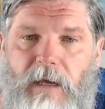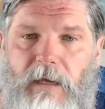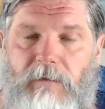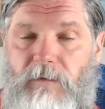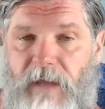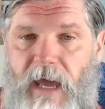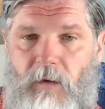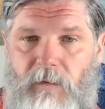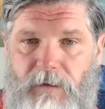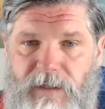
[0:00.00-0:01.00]
Either they
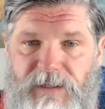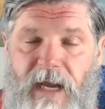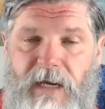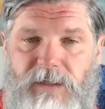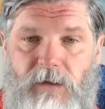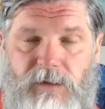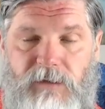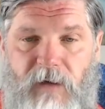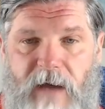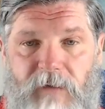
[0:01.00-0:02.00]
or their descendants, those
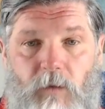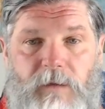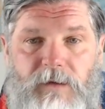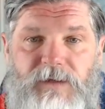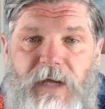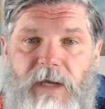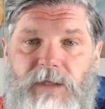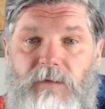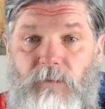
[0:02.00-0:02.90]
surviving or the descendants,